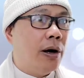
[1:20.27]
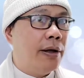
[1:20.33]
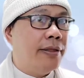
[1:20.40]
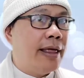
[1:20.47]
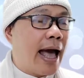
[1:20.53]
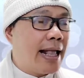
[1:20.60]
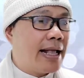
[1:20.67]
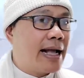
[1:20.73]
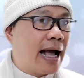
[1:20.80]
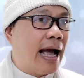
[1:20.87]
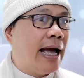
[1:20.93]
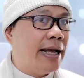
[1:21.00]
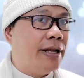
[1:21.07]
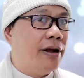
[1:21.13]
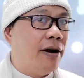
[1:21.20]
That
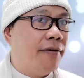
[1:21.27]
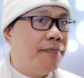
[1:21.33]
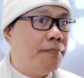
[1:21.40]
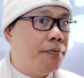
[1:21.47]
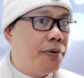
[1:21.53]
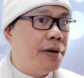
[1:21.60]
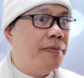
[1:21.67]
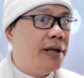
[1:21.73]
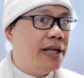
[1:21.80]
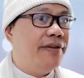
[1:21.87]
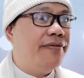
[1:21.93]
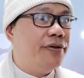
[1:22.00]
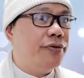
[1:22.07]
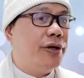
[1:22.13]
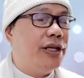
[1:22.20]
kind of
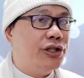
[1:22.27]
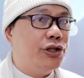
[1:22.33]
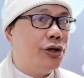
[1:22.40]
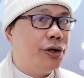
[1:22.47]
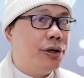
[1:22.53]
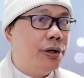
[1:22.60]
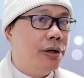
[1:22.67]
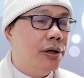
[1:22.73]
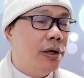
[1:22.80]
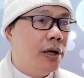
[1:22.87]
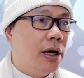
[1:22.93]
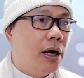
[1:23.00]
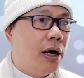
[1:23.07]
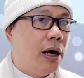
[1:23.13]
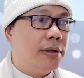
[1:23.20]
primitive creature
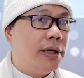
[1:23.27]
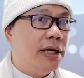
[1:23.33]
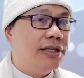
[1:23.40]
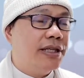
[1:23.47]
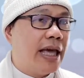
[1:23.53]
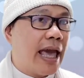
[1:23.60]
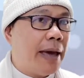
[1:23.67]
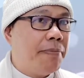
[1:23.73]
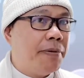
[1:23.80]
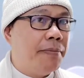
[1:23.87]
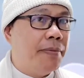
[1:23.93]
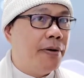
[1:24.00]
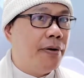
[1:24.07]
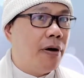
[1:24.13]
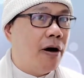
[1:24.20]
is
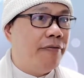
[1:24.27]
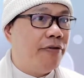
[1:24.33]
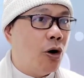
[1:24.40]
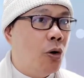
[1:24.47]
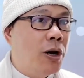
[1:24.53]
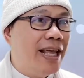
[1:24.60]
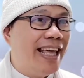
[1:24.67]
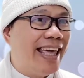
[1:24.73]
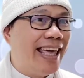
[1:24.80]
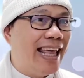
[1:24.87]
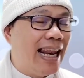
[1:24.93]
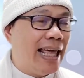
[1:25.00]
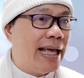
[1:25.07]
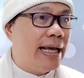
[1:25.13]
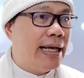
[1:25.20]
capable of only
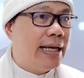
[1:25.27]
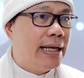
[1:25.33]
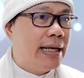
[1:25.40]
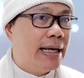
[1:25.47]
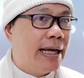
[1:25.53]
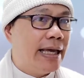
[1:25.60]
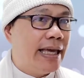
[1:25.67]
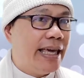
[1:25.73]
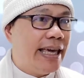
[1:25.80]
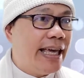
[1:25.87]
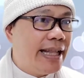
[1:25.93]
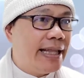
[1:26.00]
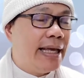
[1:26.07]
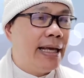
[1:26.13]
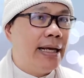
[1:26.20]
killing,
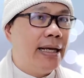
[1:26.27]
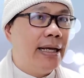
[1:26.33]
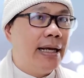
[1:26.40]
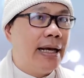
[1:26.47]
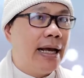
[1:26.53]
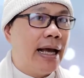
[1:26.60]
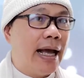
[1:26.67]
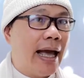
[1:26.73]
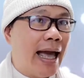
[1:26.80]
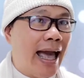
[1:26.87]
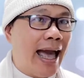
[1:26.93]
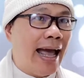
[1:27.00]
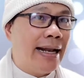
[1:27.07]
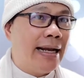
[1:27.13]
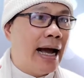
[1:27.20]
eating,
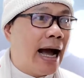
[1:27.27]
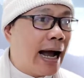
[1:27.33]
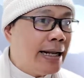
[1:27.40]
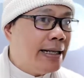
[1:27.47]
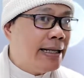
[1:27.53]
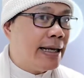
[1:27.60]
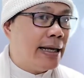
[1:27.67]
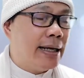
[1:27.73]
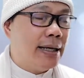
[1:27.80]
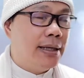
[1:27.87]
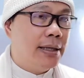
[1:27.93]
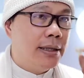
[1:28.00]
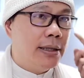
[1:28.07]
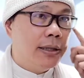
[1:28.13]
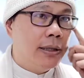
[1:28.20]
and hunting.
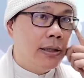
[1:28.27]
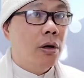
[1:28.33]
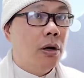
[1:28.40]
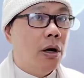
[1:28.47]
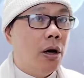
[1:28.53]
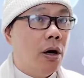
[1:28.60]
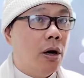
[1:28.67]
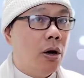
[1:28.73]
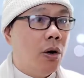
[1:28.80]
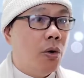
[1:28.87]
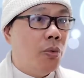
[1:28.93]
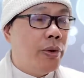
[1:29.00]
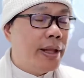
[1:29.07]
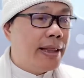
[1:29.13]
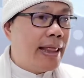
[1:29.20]

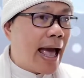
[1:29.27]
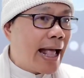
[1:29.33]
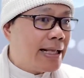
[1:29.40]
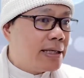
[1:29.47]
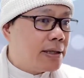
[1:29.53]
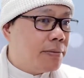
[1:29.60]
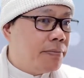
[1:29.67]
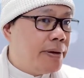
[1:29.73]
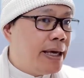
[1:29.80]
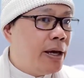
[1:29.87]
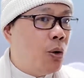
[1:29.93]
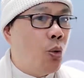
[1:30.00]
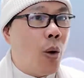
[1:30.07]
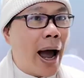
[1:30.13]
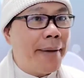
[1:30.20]
With that
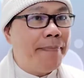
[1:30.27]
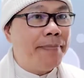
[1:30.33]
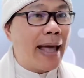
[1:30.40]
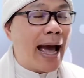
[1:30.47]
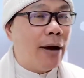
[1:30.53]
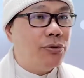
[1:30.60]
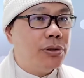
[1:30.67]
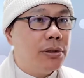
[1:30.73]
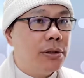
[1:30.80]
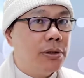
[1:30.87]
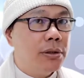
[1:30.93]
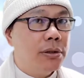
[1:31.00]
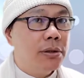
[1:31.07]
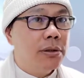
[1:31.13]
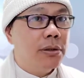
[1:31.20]
being wiped out,
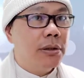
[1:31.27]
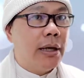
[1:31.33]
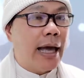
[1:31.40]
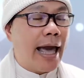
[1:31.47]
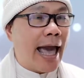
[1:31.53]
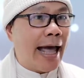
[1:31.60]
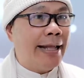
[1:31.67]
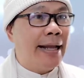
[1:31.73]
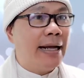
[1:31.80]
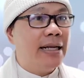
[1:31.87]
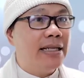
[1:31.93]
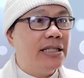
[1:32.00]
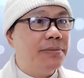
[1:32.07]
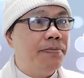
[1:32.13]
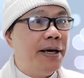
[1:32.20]

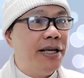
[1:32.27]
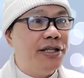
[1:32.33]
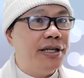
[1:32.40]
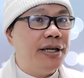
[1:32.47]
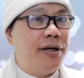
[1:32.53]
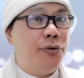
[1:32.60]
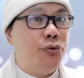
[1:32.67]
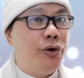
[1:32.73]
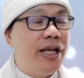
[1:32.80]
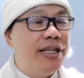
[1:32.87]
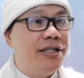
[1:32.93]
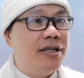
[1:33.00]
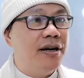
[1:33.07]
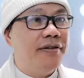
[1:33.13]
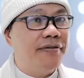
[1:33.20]
another species
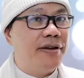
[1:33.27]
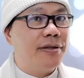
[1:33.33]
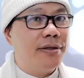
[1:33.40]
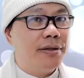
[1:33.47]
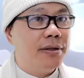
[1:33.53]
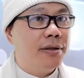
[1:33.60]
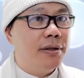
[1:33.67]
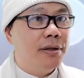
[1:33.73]
resurface.